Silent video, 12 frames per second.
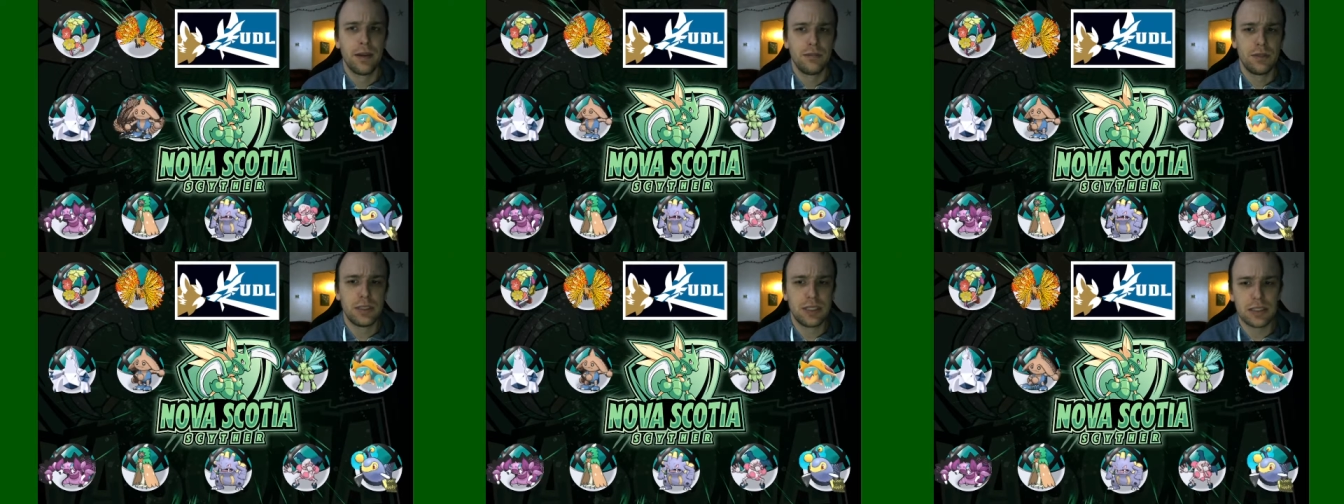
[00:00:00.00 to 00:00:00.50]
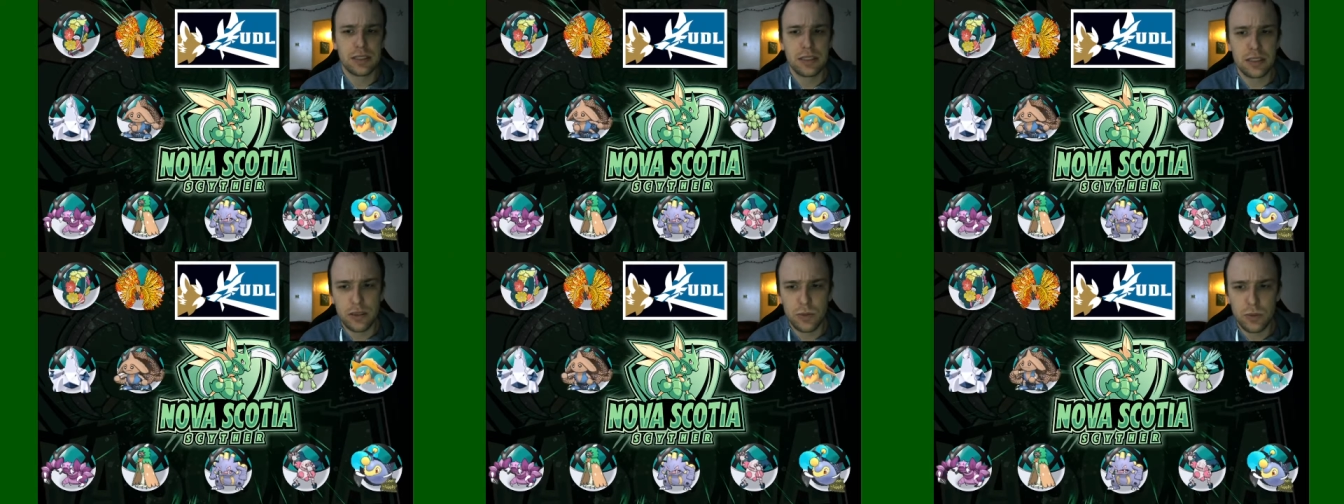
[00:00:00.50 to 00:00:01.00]

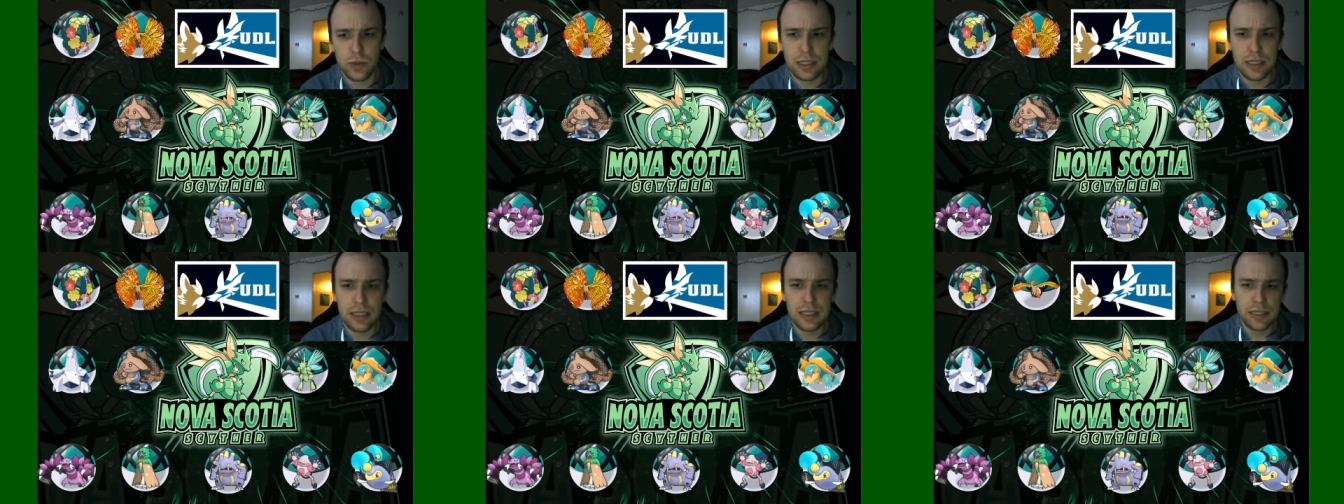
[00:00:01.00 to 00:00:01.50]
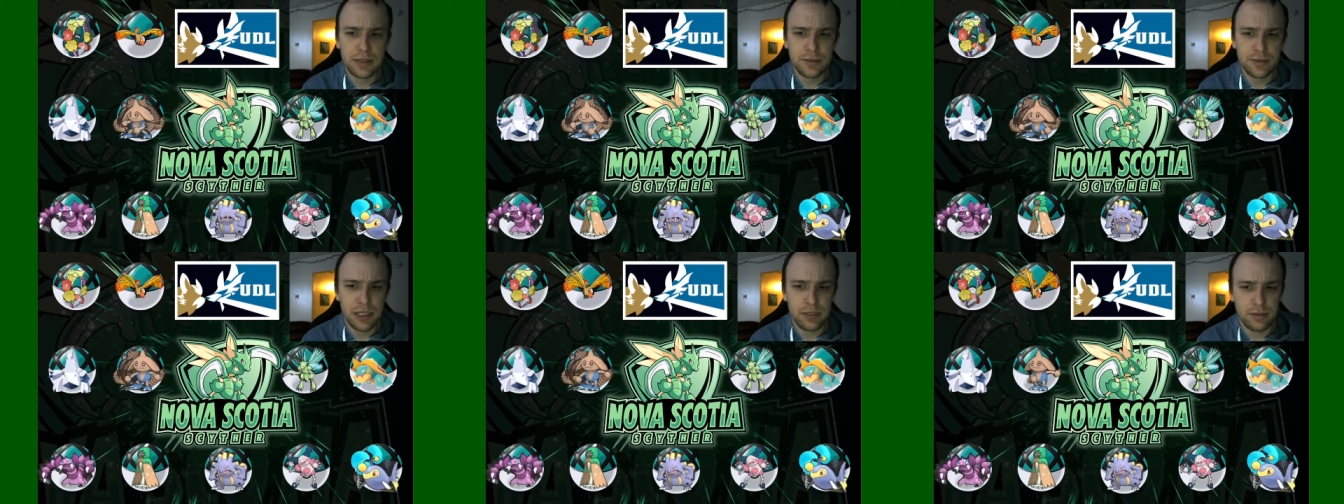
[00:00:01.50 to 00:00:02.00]
resistance we needed
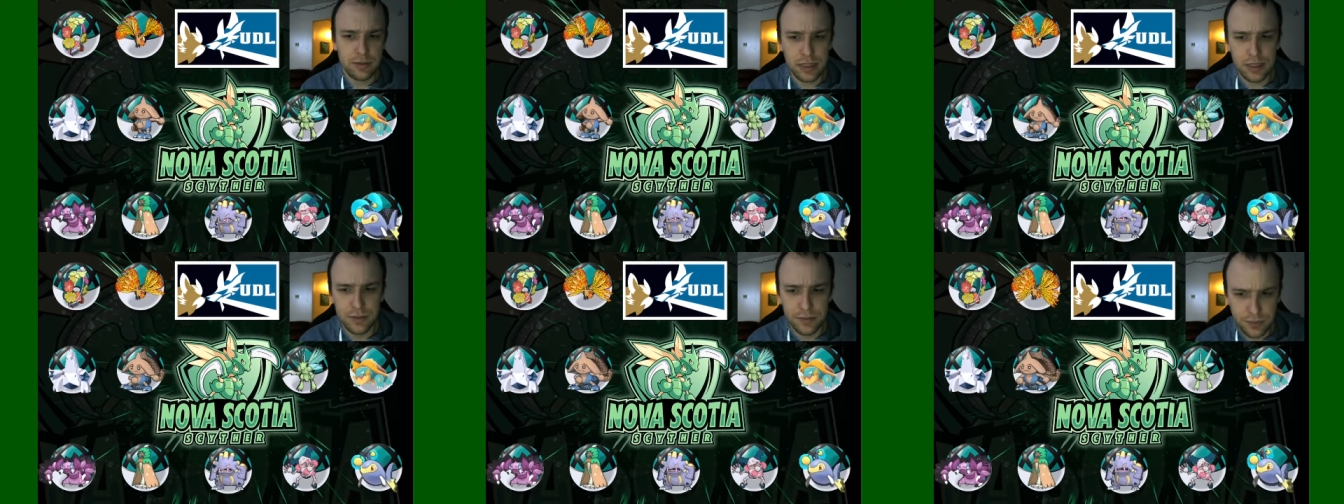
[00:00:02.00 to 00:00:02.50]
to get rid of.